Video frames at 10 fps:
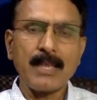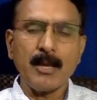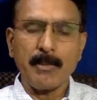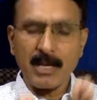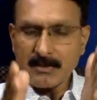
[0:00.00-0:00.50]

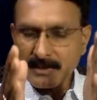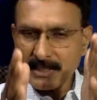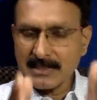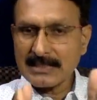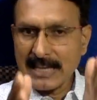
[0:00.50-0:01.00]
Because
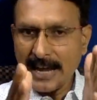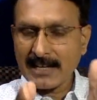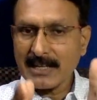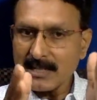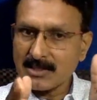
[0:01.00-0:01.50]
this
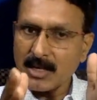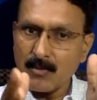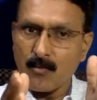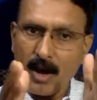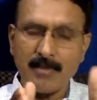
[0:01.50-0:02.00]
act has
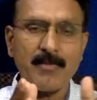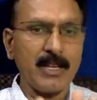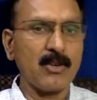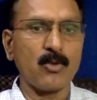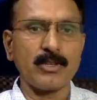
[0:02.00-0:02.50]
done one
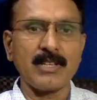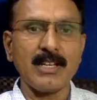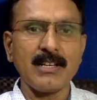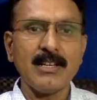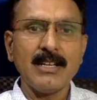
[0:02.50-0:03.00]
very good thing,